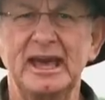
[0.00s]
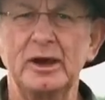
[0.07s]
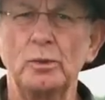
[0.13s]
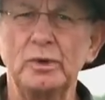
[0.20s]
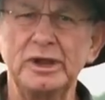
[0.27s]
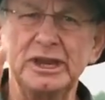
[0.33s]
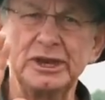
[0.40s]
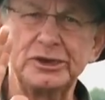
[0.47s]
And
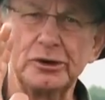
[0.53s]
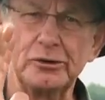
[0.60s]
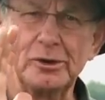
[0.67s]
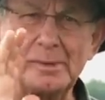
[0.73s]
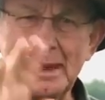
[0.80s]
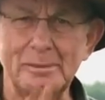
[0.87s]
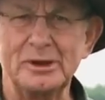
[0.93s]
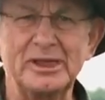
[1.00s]
we need to
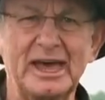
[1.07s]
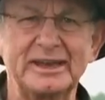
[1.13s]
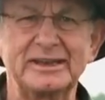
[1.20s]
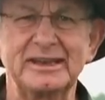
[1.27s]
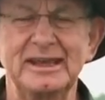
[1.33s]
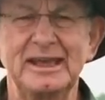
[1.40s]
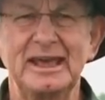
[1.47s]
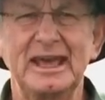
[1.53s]
remember that.
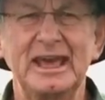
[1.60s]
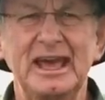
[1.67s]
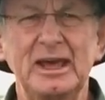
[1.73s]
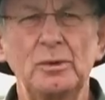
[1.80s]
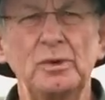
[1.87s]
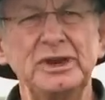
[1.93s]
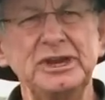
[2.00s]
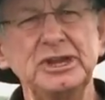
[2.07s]

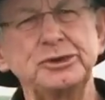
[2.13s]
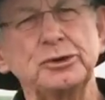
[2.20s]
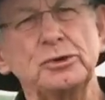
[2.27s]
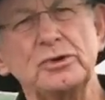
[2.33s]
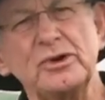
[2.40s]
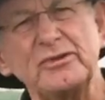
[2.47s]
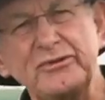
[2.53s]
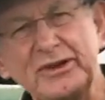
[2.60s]
And we need to
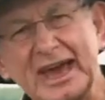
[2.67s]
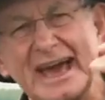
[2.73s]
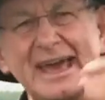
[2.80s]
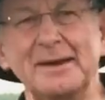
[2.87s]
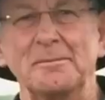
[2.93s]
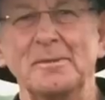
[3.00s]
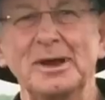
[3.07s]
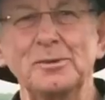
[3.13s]
revere
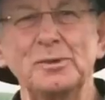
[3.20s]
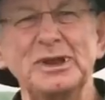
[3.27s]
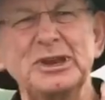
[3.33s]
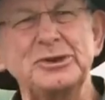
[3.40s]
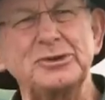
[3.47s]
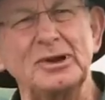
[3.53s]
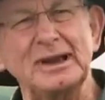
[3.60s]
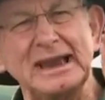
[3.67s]
him. And we
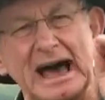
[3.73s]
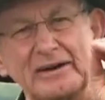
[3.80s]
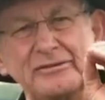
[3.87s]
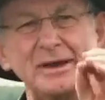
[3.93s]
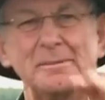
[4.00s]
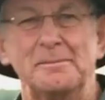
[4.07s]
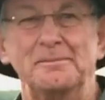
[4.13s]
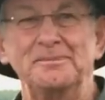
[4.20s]
need to love
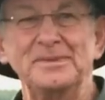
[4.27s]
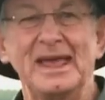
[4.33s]
him.